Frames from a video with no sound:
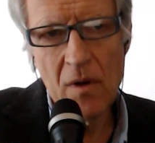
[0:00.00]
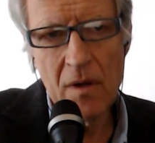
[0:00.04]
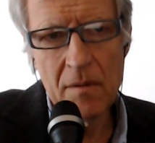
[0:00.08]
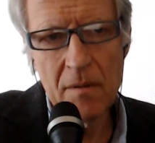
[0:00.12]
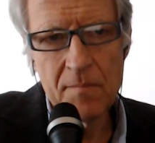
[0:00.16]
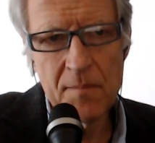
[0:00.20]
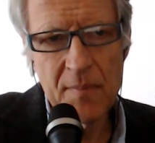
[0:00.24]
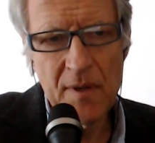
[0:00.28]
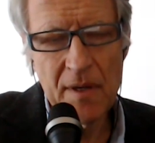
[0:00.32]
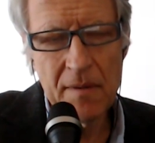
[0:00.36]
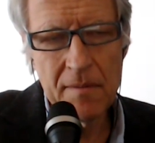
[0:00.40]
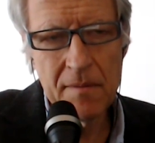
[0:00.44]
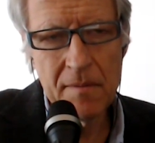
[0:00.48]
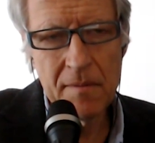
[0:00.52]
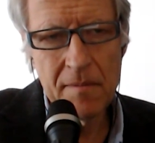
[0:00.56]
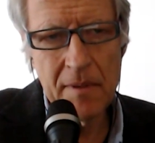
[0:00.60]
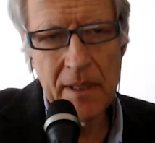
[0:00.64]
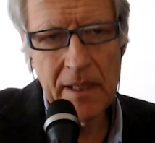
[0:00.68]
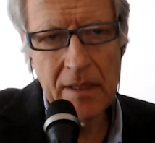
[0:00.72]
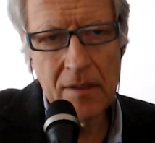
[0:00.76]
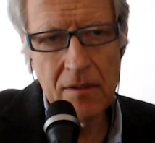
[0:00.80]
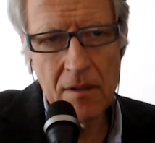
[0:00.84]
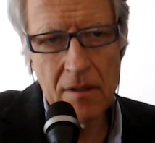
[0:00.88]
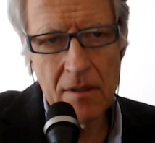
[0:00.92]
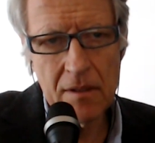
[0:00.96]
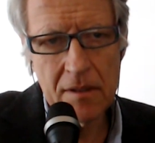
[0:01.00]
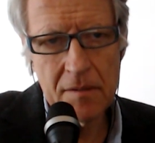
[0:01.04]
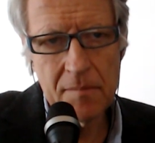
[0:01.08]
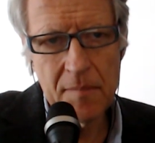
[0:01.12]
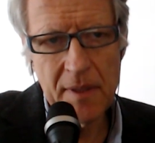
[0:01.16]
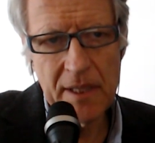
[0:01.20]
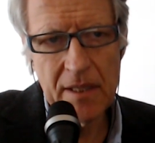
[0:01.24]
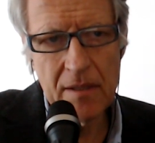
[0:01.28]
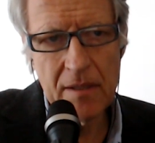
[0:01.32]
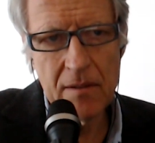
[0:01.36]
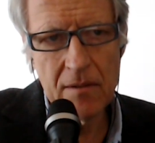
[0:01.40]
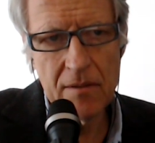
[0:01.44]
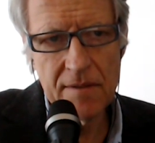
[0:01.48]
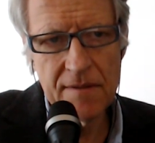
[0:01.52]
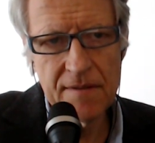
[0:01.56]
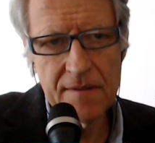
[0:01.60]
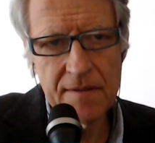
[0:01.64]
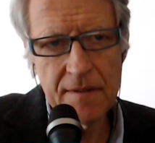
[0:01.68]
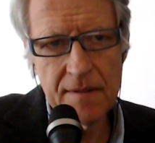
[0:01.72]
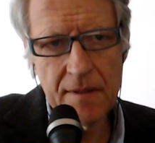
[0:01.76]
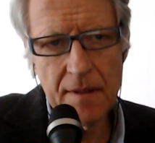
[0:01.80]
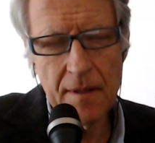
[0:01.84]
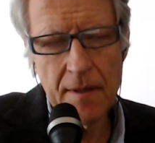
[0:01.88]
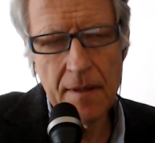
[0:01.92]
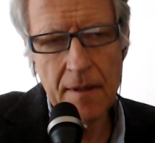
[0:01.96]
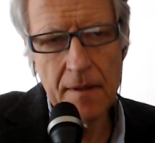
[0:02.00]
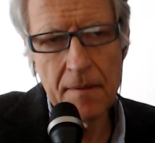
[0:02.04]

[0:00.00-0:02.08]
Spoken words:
Well, probably not, because